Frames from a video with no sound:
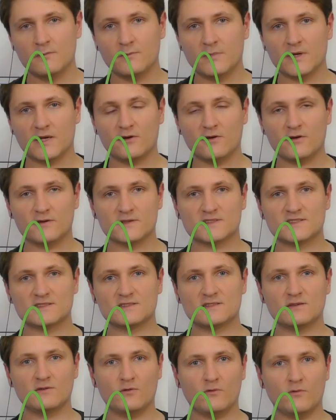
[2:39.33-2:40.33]

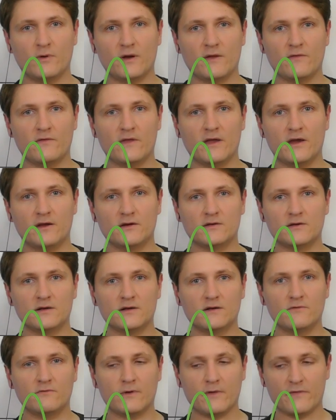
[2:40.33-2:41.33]
because When,
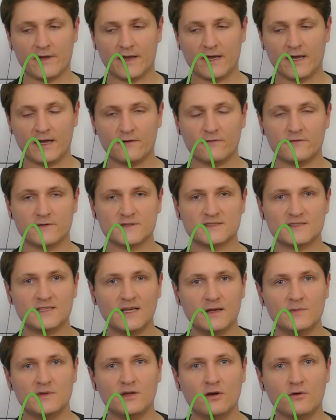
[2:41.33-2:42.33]
they're, when they have the
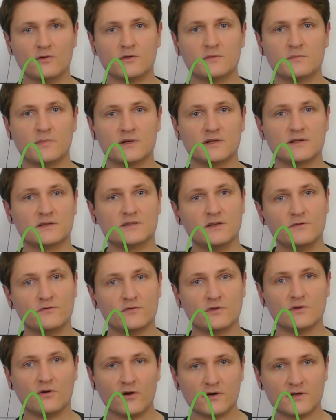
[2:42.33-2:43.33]
same note but at
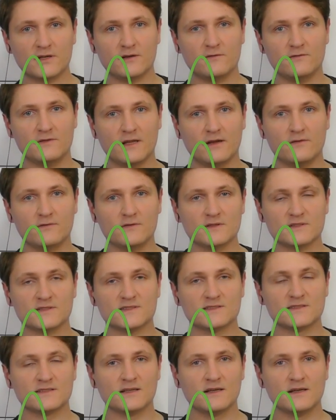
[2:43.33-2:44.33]
different octave
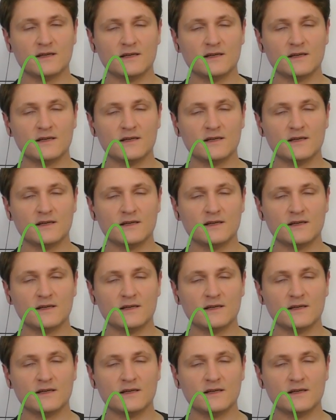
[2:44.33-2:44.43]
levels,